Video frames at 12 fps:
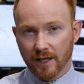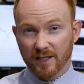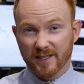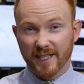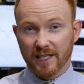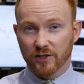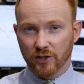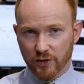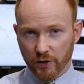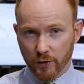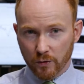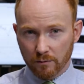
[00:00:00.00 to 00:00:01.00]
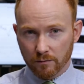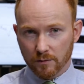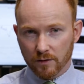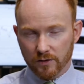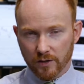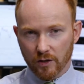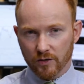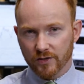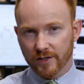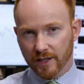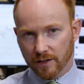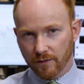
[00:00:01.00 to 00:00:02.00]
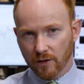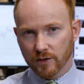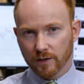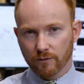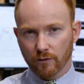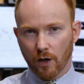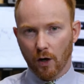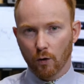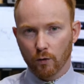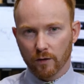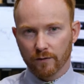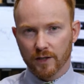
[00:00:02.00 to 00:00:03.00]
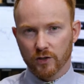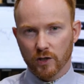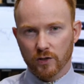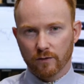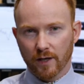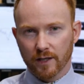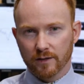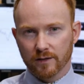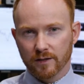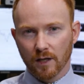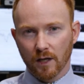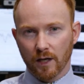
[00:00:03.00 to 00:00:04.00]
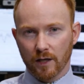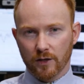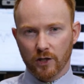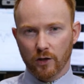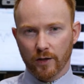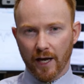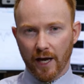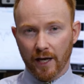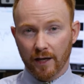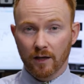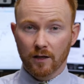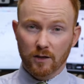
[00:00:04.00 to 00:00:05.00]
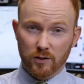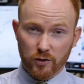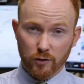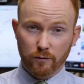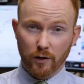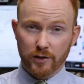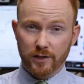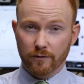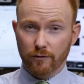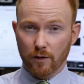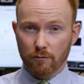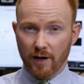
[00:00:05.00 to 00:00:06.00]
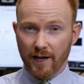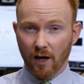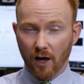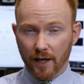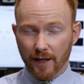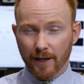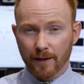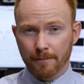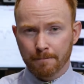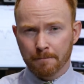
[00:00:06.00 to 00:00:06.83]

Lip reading: 6-2, so 6 voting for a hold of interest rates in the UK, 2 voting for a rate hike.